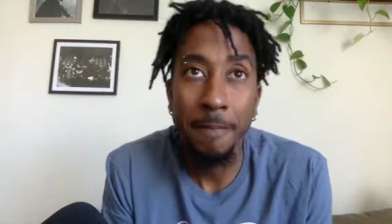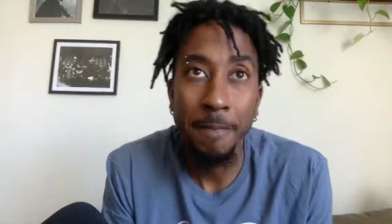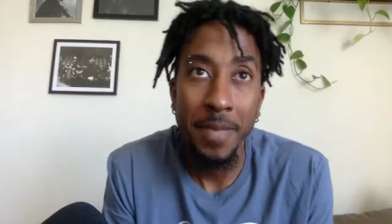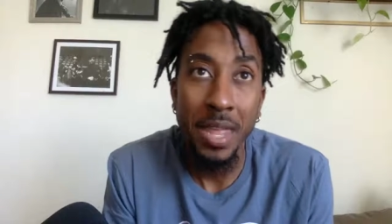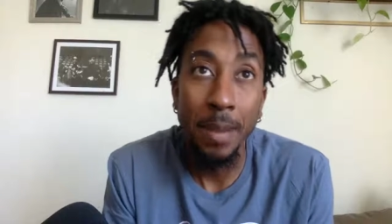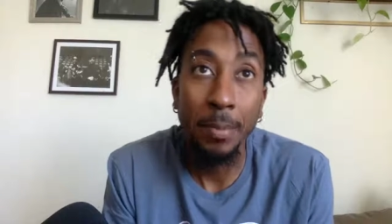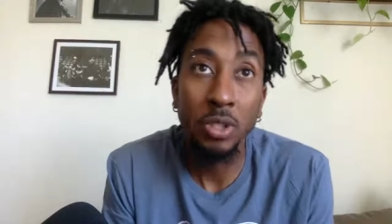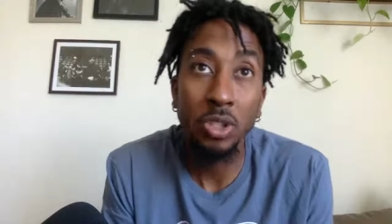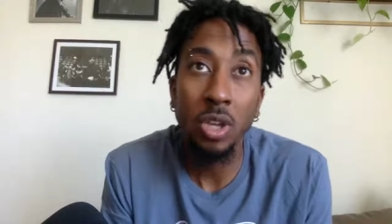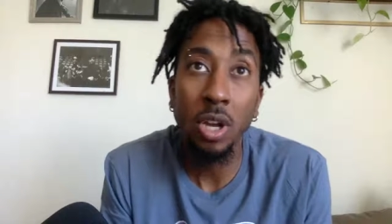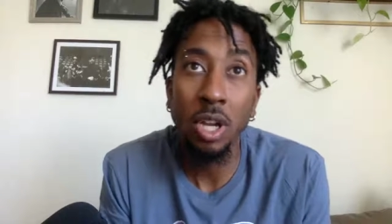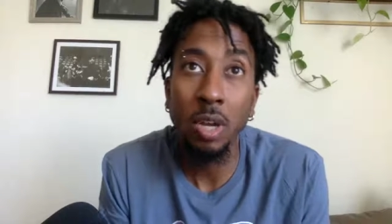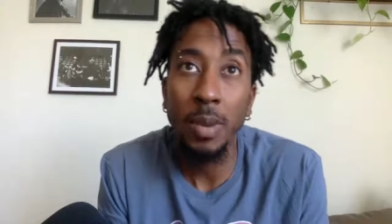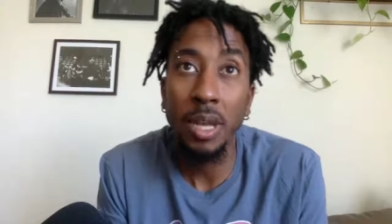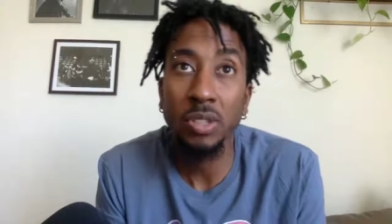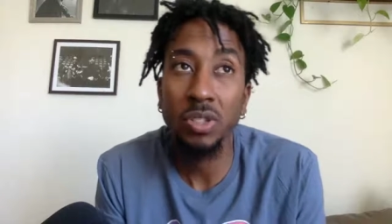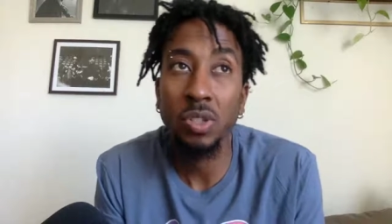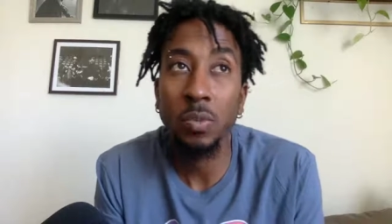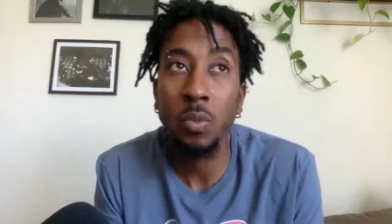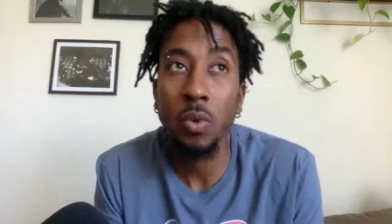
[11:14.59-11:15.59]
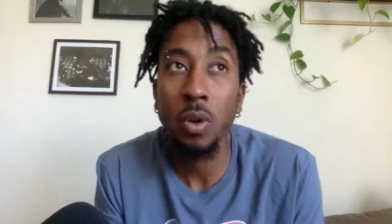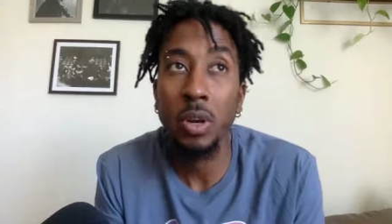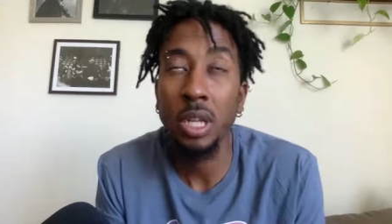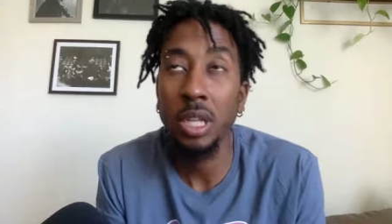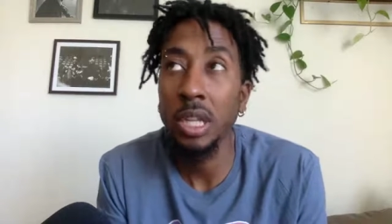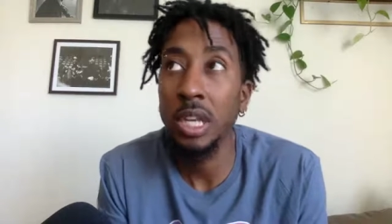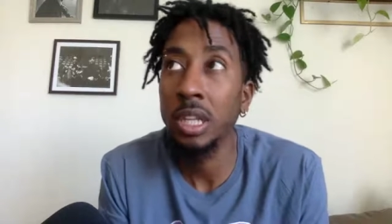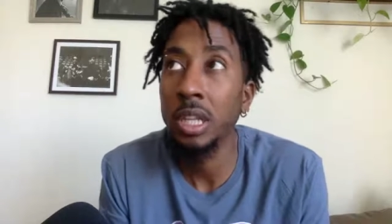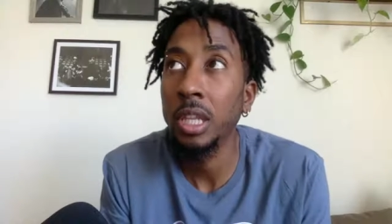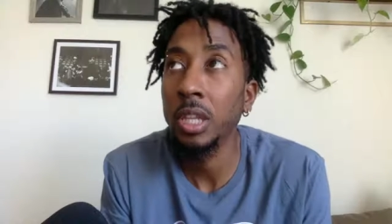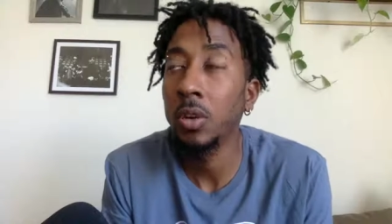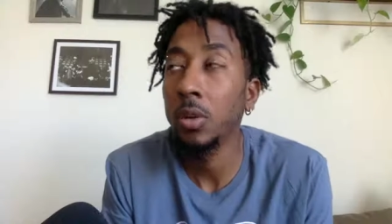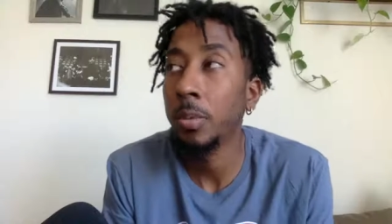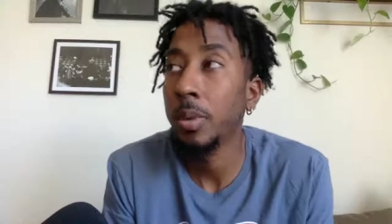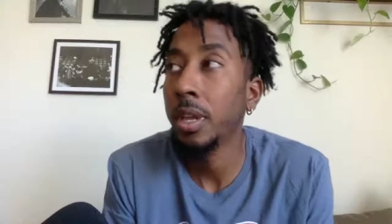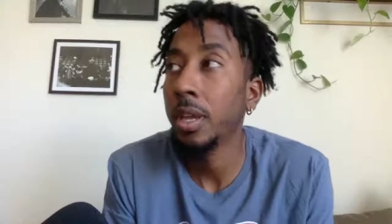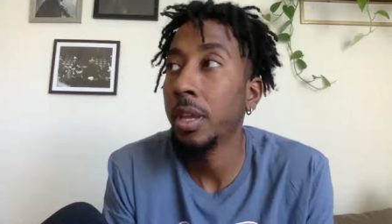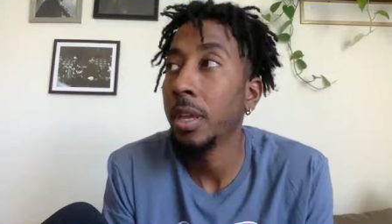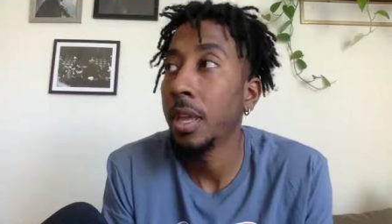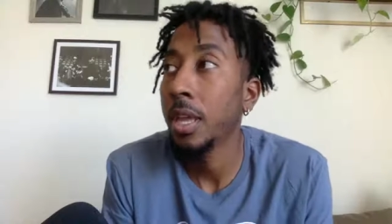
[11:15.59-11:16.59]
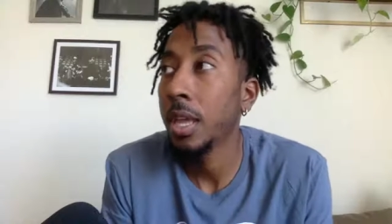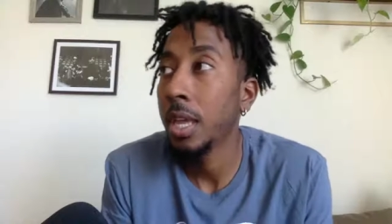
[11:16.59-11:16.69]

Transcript: And I'm gonna talk about some more in a little bit.